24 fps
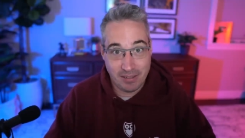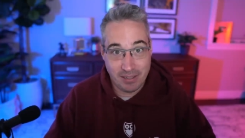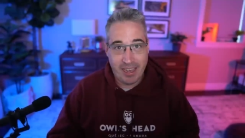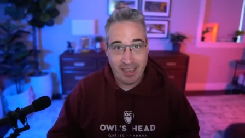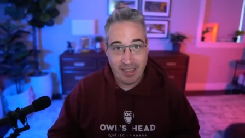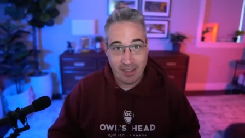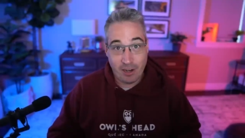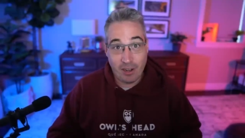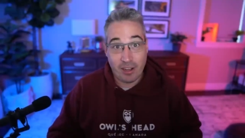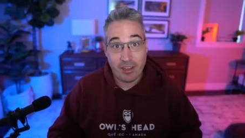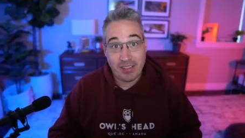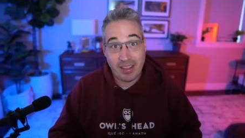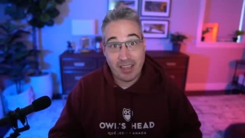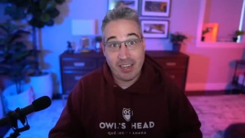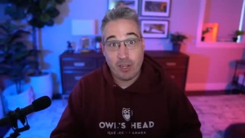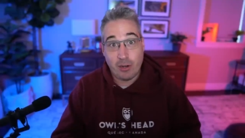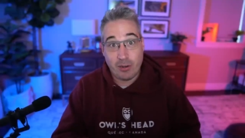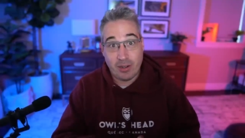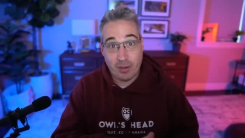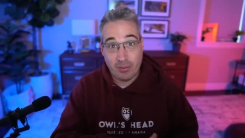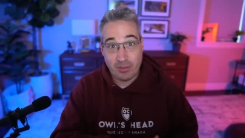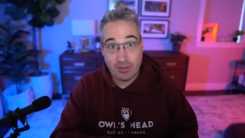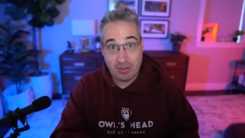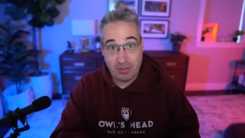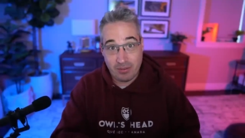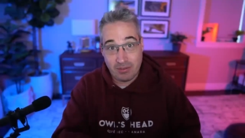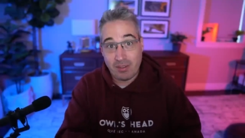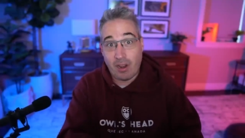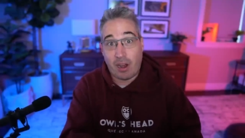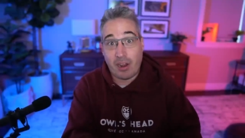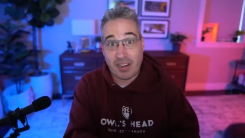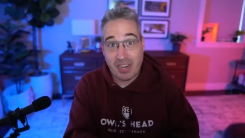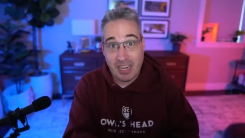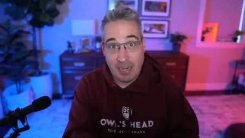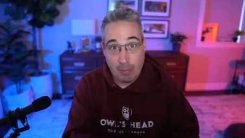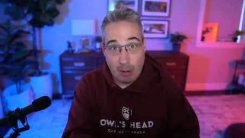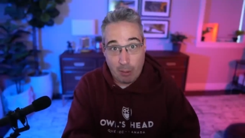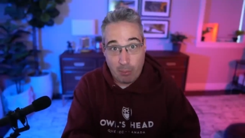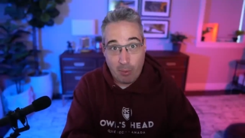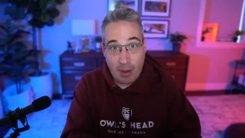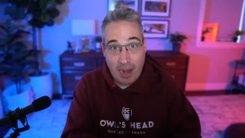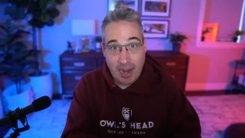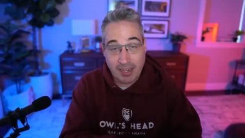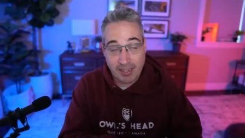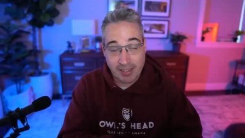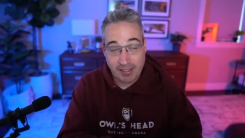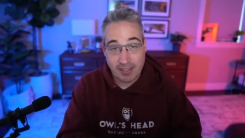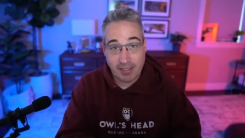And on that note, I was talking about
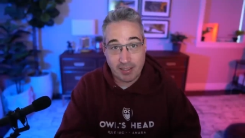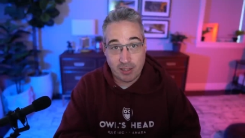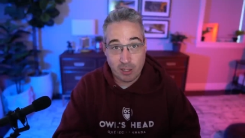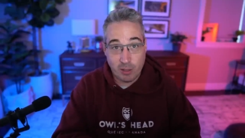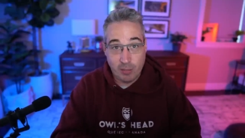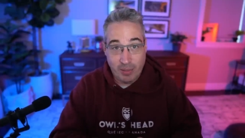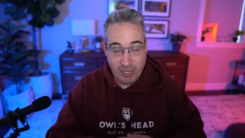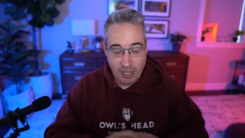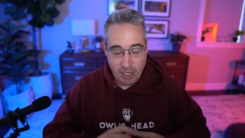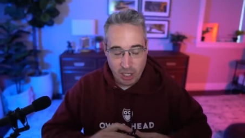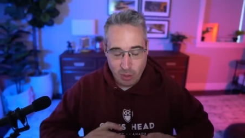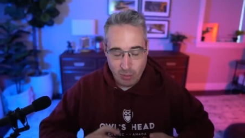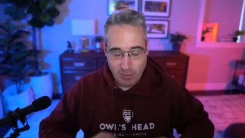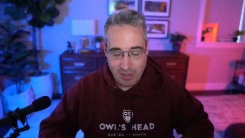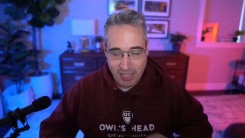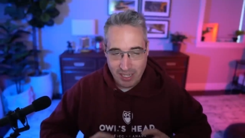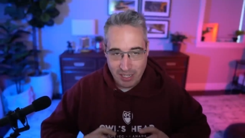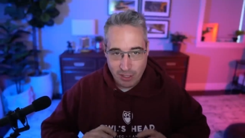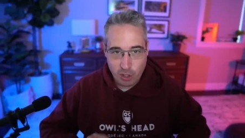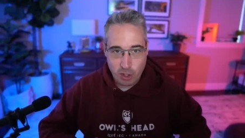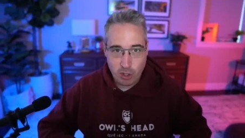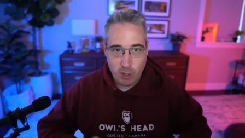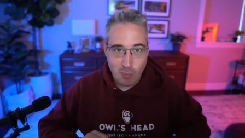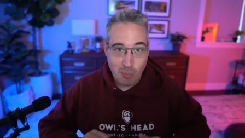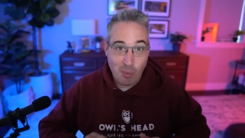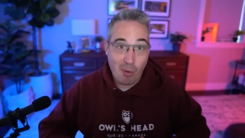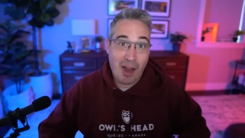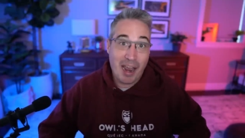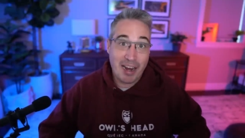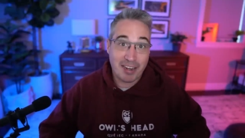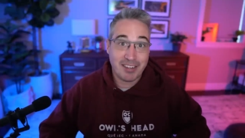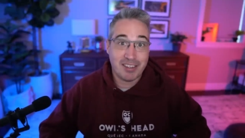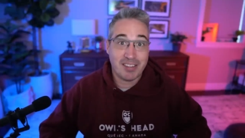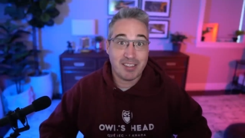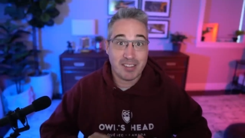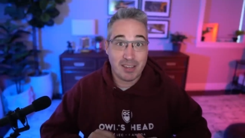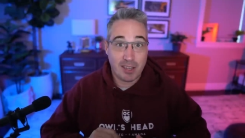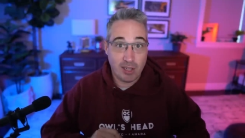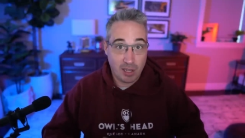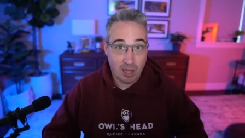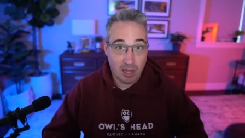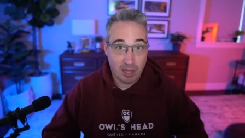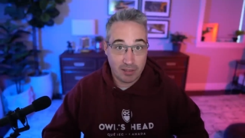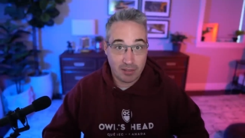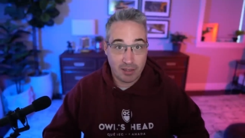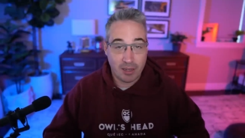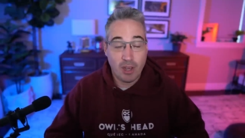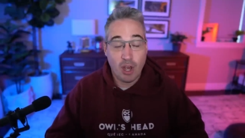practice a little bit. You need to practice a
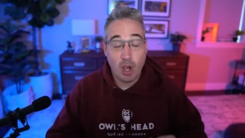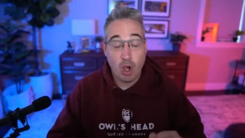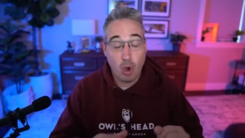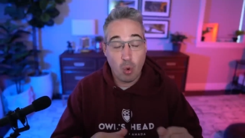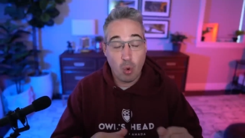lot.